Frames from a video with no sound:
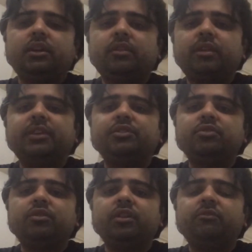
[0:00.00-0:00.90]

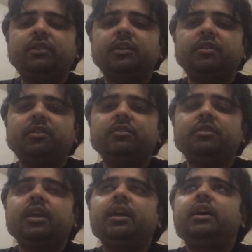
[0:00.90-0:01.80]
Crisis on Infinite Earths.
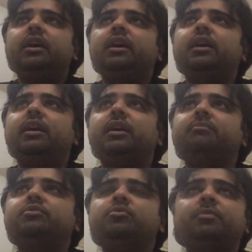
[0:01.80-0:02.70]

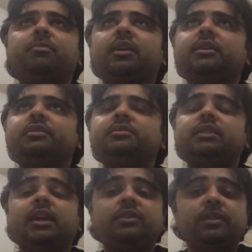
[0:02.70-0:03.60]
Superb artist
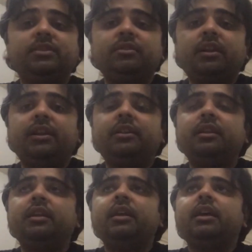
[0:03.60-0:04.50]
as well as a writer.
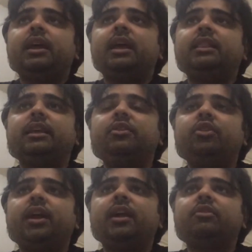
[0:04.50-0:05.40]
And then
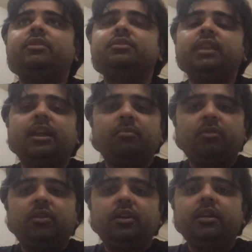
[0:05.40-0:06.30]
you had Chris
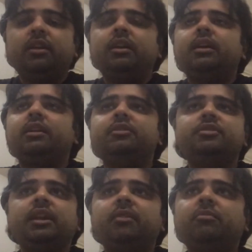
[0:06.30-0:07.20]
Claremont.
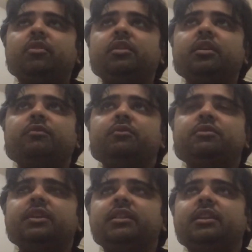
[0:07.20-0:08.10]
If you
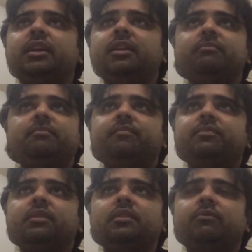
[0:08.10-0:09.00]
say the
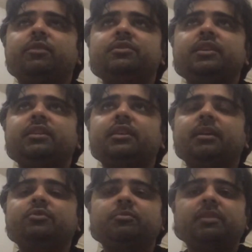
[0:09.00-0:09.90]
name, the first thing that
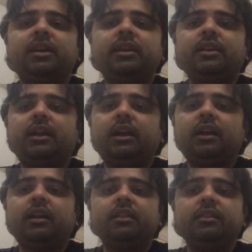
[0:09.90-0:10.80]
comes to mind
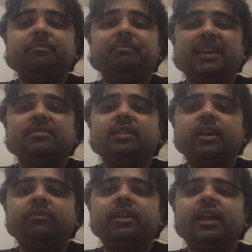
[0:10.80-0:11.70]
are the best
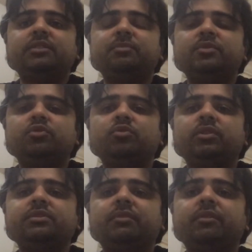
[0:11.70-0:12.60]
ever X-Men
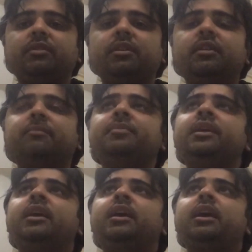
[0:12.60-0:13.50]
stories ever written,
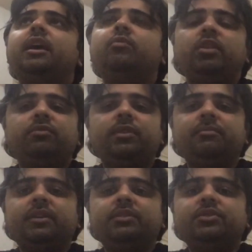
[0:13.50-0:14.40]
and one of
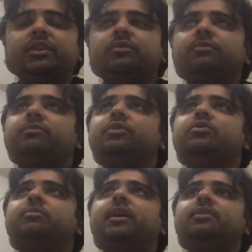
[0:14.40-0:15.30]
them is Days of the
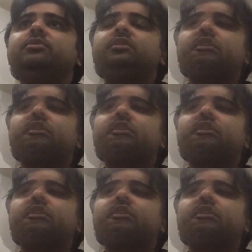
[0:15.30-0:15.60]
Future Past.